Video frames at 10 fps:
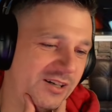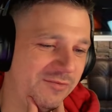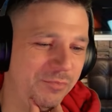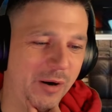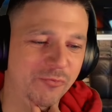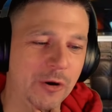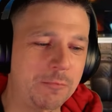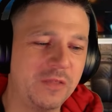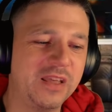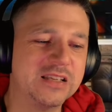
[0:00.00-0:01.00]
But I'm
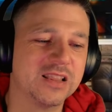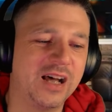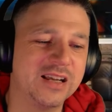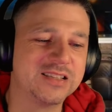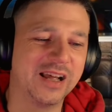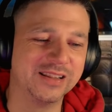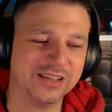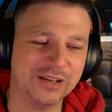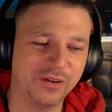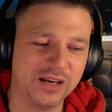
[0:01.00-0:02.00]
ripping these lines like
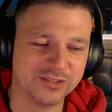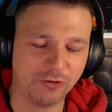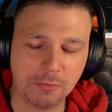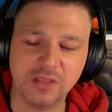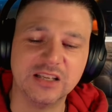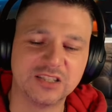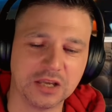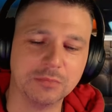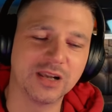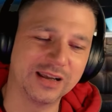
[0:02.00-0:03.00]
Levi's. I'm ripping these
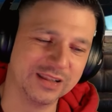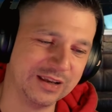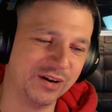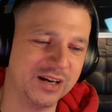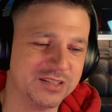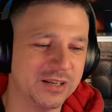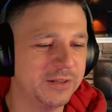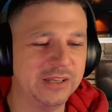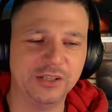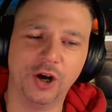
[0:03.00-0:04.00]
seams like
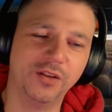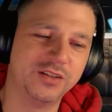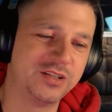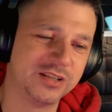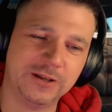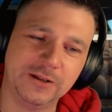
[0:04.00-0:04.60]
Levi's. Yo, it's,